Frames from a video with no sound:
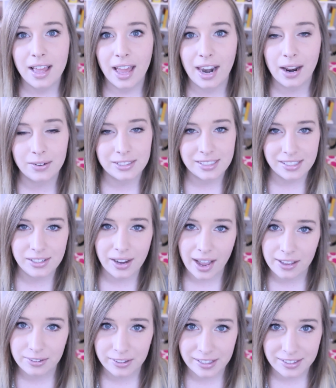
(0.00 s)
And I will just see you
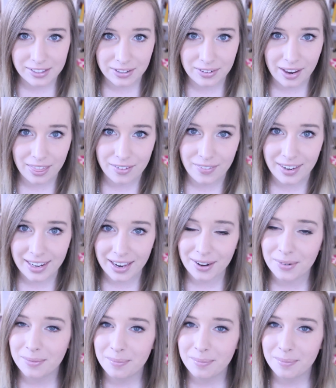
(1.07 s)
guys really soon in another video.